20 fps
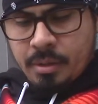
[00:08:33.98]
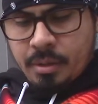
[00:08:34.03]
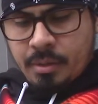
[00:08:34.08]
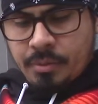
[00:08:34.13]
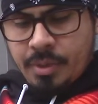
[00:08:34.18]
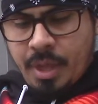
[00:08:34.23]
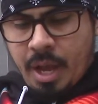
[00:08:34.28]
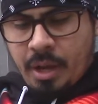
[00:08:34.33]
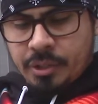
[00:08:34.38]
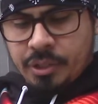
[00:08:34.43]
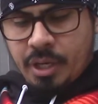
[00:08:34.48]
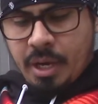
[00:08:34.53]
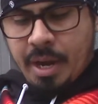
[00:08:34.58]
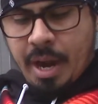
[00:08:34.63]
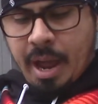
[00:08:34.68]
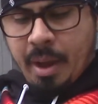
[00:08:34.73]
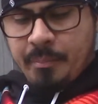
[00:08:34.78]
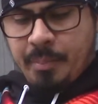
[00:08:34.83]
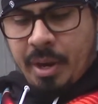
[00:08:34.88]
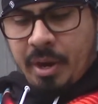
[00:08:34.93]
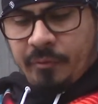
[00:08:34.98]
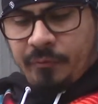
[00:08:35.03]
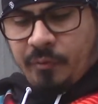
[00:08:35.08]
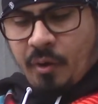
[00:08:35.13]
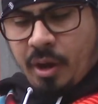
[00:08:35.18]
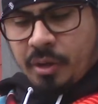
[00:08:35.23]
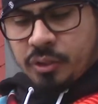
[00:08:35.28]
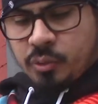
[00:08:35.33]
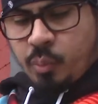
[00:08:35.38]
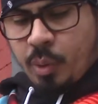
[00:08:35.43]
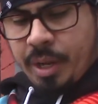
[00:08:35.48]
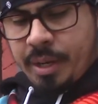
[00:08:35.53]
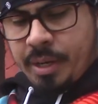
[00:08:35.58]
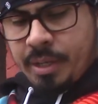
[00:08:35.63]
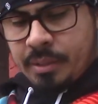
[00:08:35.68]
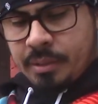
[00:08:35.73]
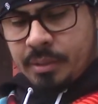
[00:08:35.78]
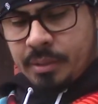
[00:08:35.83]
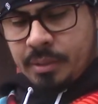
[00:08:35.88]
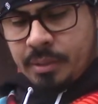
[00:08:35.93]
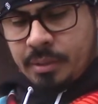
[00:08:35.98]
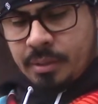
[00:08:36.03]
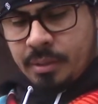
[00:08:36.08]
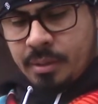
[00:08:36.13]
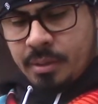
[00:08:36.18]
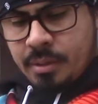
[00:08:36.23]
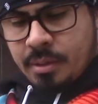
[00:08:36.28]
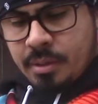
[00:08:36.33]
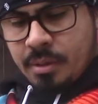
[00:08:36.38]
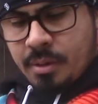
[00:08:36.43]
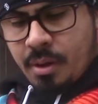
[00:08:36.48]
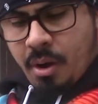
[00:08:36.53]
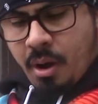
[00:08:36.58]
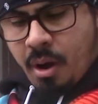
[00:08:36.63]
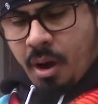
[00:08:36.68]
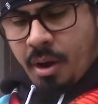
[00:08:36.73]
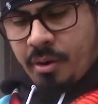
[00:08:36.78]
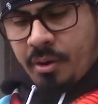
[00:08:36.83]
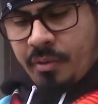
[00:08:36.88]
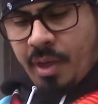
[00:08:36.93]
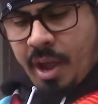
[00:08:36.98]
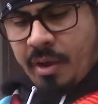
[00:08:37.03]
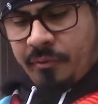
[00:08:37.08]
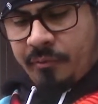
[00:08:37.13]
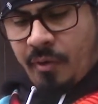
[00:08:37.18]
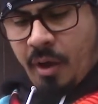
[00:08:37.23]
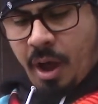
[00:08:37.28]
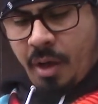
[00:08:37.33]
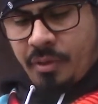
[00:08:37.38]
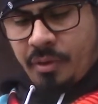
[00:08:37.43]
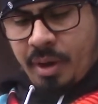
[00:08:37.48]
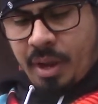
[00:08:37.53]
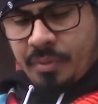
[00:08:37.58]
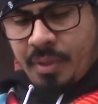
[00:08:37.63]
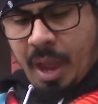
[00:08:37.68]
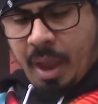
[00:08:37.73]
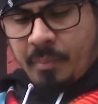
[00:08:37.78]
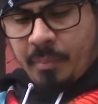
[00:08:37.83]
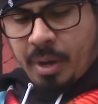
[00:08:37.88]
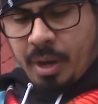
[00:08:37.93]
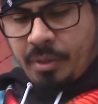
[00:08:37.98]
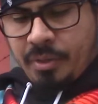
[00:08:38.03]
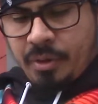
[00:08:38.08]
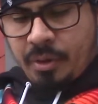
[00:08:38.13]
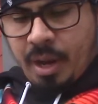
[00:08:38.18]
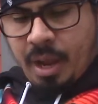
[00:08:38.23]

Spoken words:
thou shalt not bear false witness, honor thy father and thy mother,